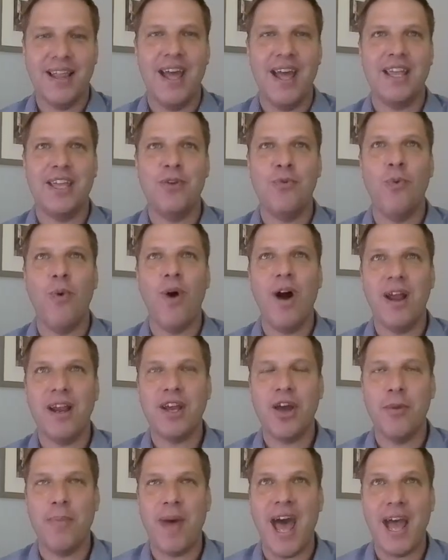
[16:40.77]
Like, you
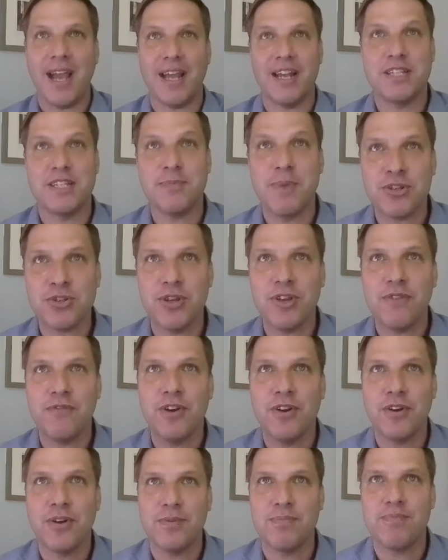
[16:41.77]
want to go back, and especially
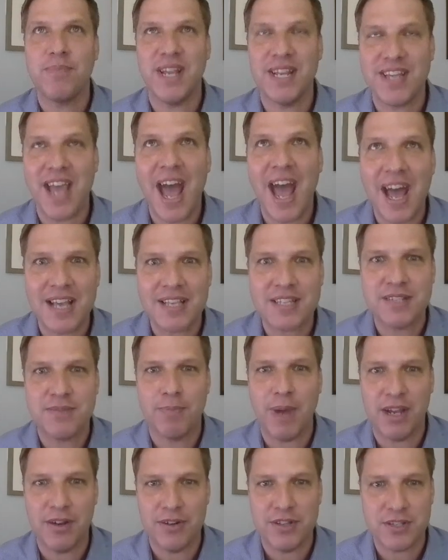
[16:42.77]
if you're being
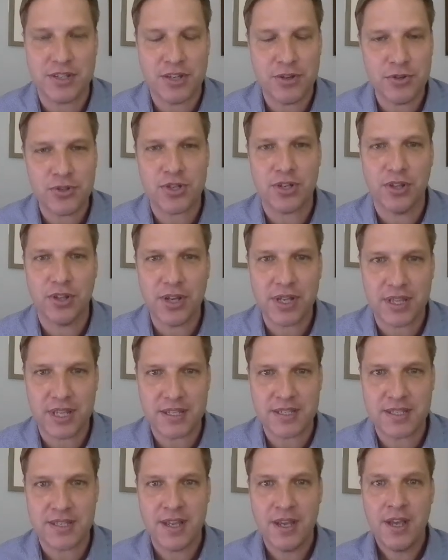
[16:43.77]
tasked by your institution to look at
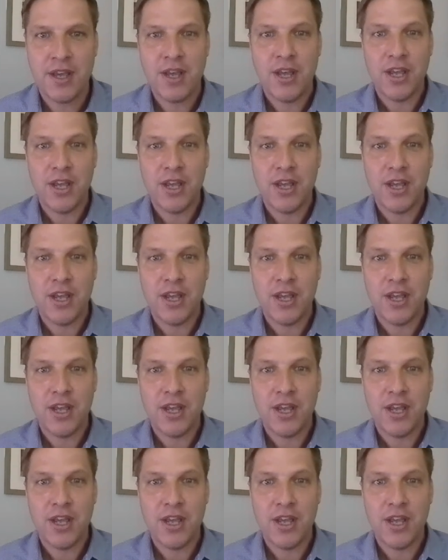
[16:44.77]
this,